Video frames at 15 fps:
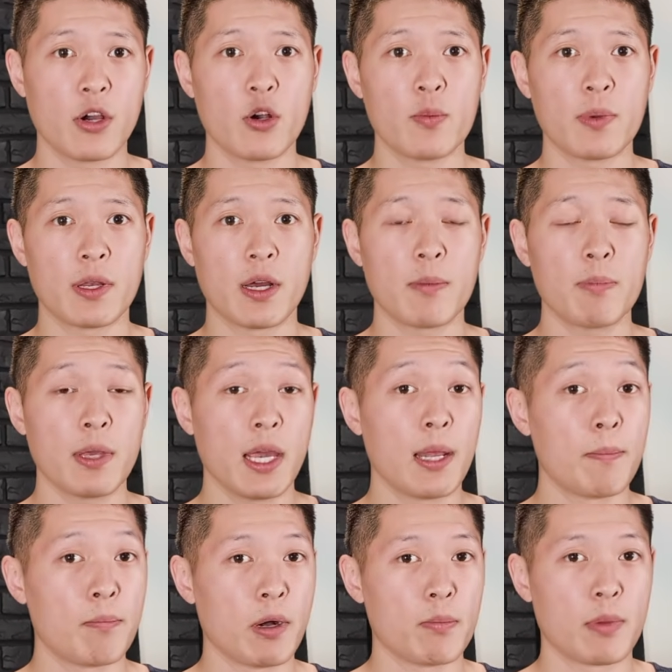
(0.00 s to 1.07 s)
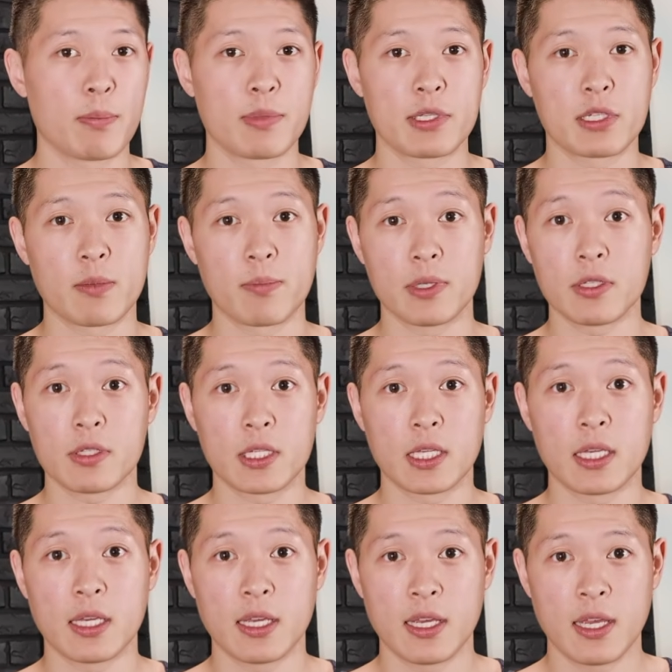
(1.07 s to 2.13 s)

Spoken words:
open up and bump up the stability.